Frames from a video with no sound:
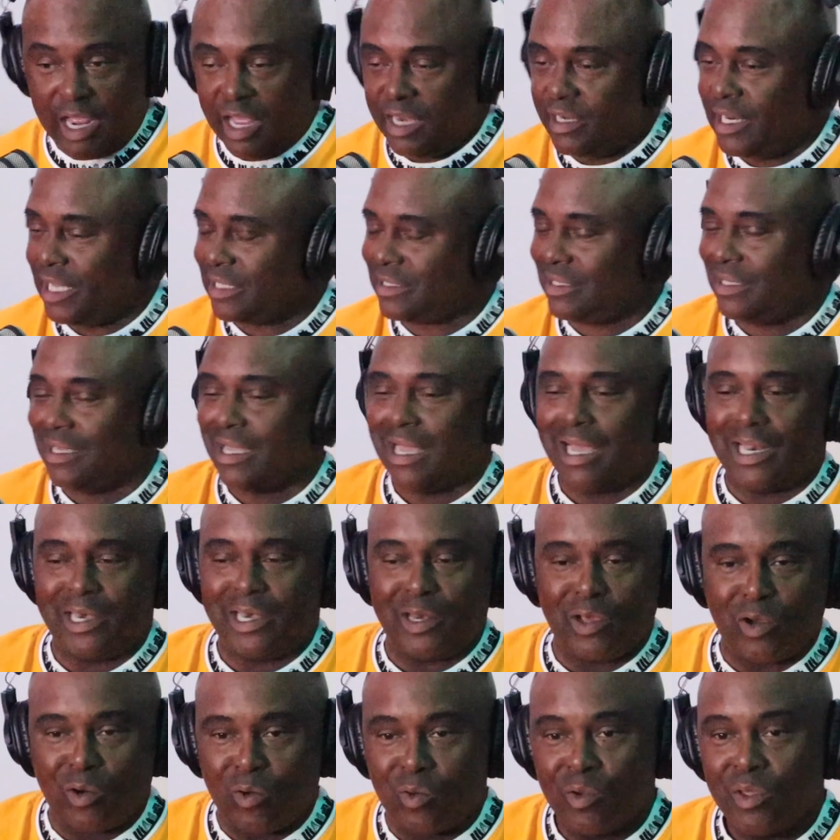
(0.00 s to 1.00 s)
Next thing I
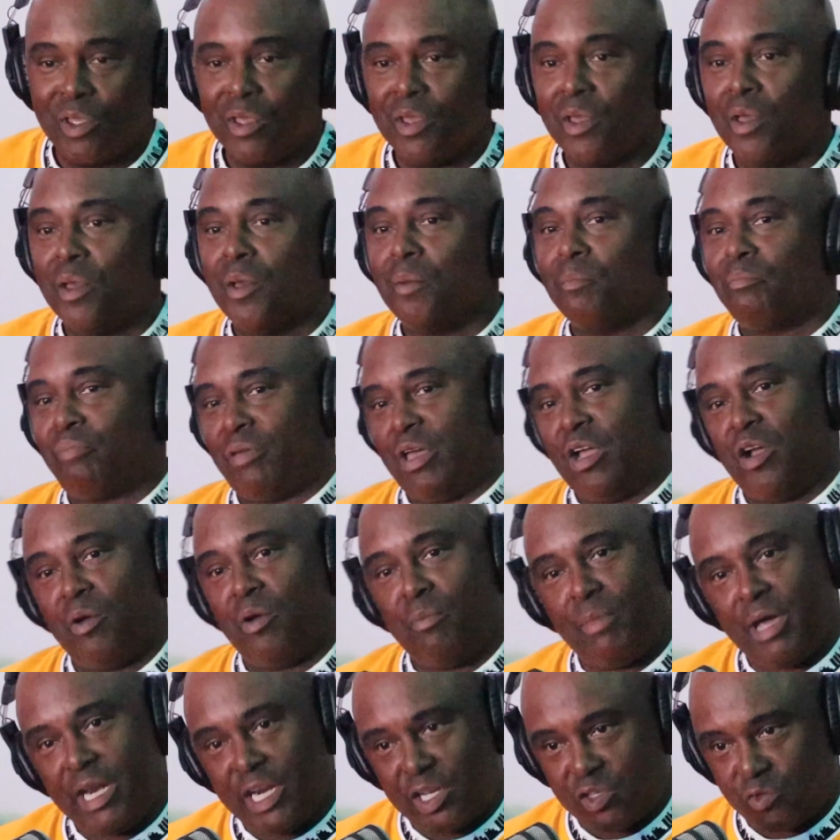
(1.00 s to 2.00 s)
know,
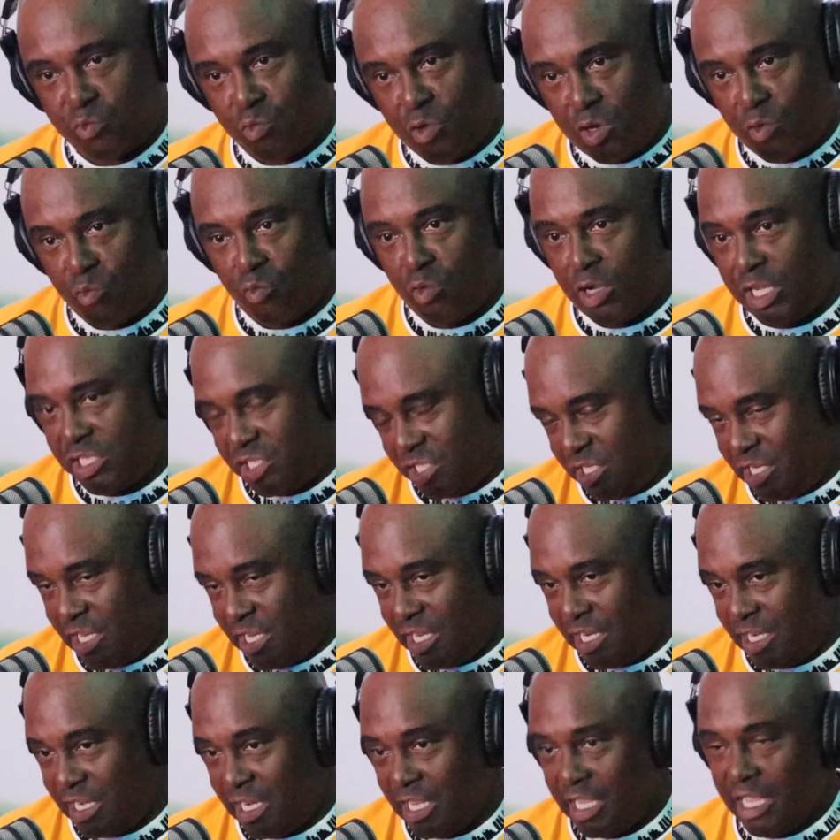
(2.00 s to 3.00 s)
paramedics rush
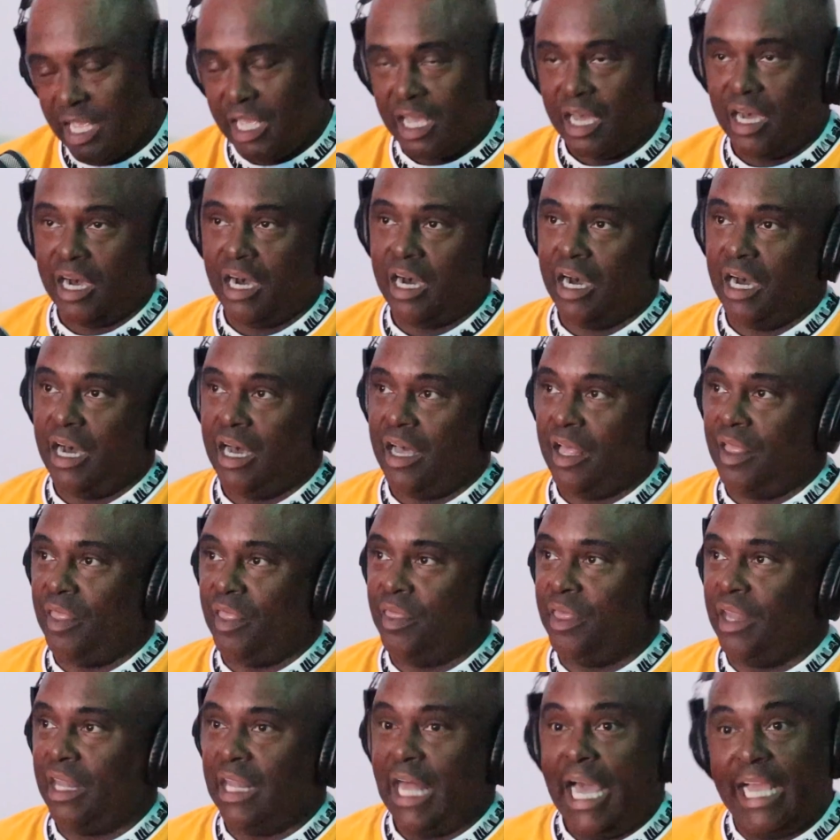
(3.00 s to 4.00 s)
in, the
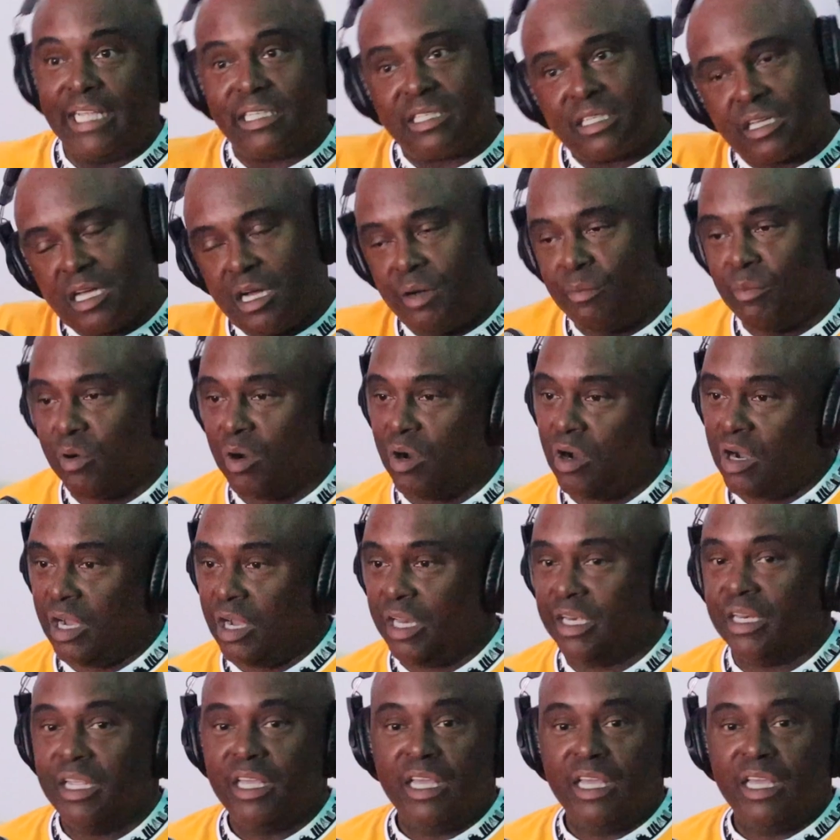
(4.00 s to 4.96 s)
lights come on,